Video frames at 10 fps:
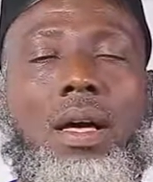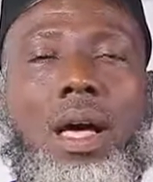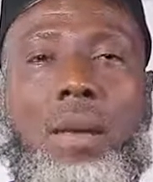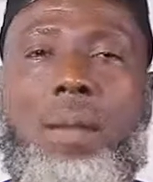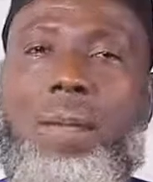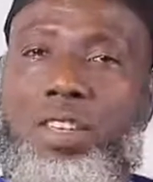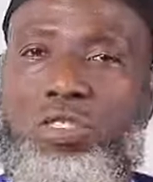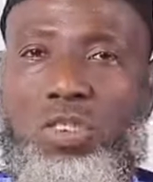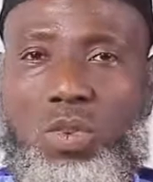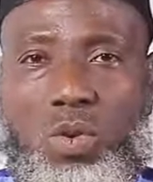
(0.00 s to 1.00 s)
I'm Abbas
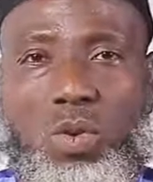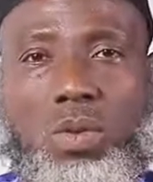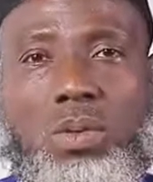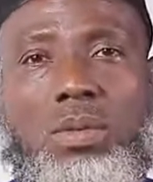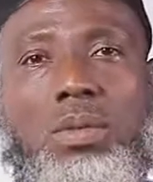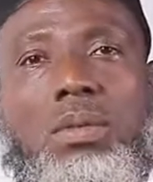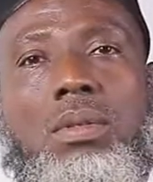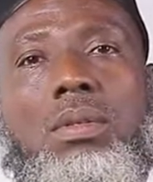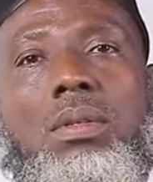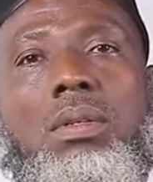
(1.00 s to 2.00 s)
Shehu,
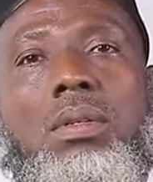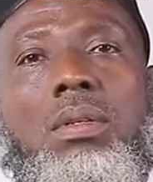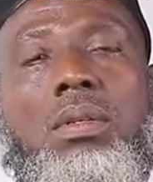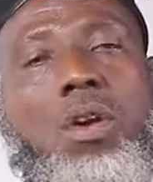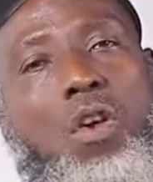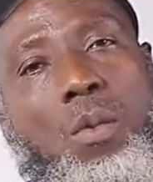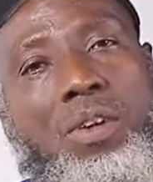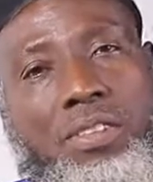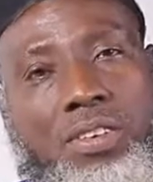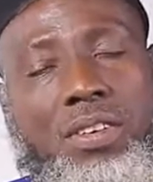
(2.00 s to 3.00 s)
your commerce
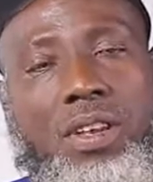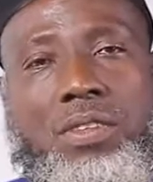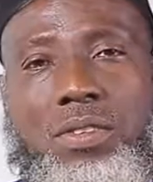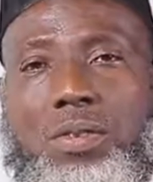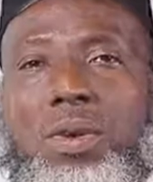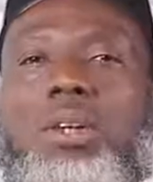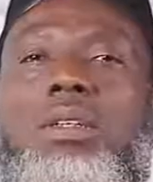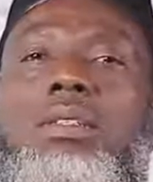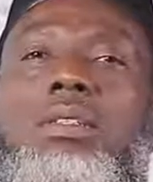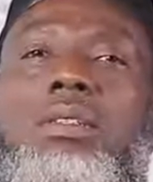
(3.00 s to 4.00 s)
teacher as usual.
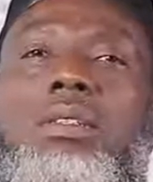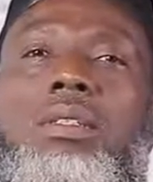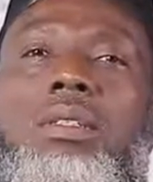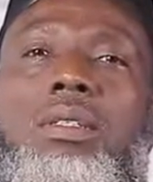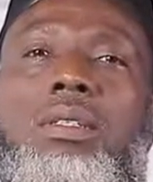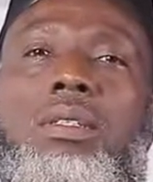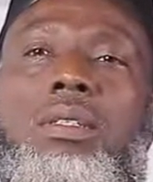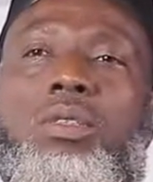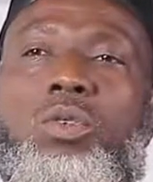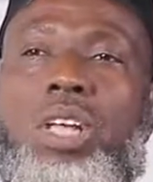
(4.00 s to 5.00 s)

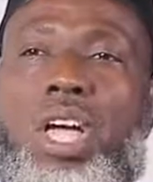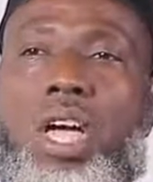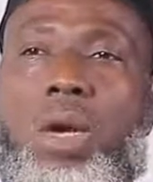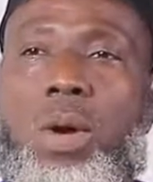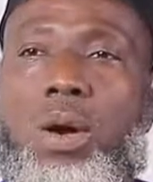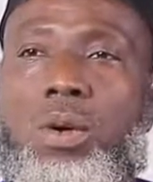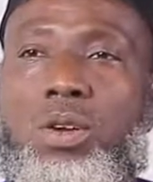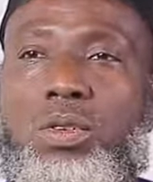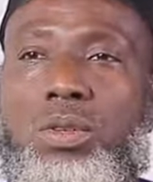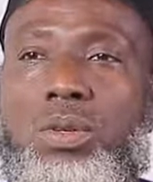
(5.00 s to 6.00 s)
Today we are going
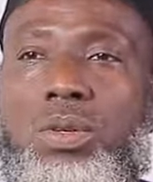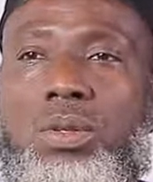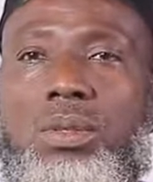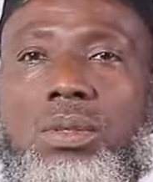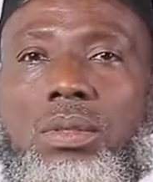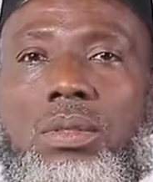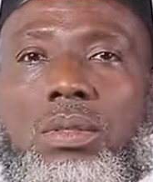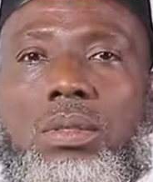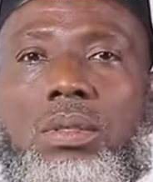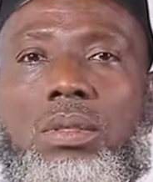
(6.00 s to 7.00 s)
to
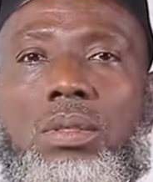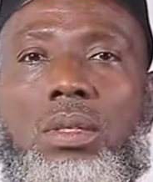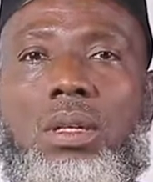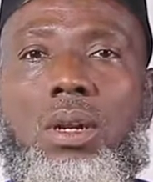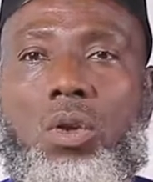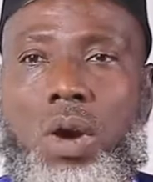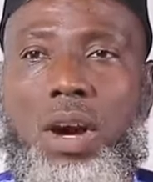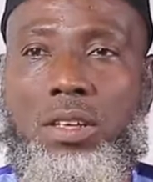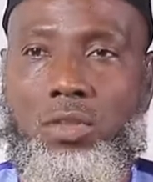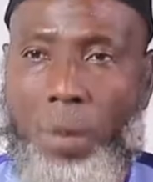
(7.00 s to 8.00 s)
look
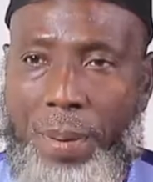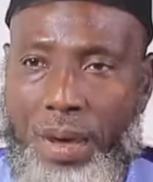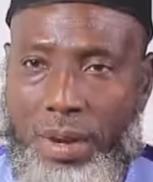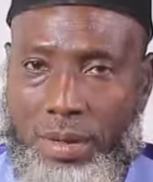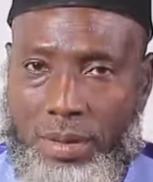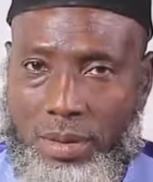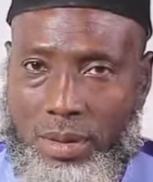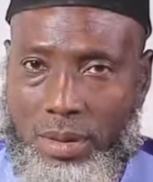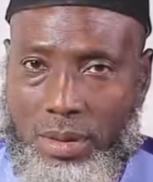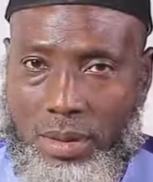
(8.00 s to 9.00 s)
at a topic
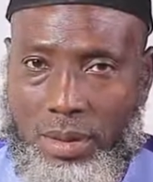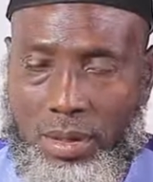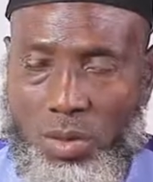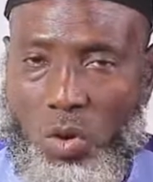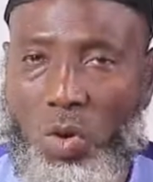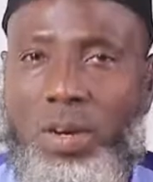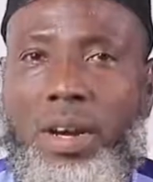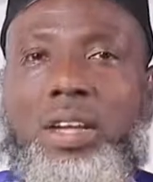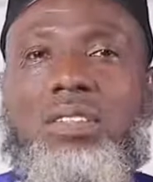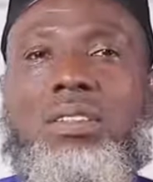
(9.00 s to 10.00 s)
known
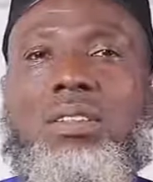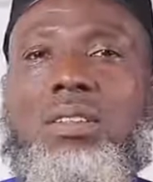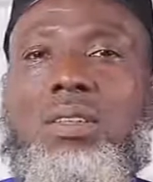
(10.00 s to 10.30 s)
as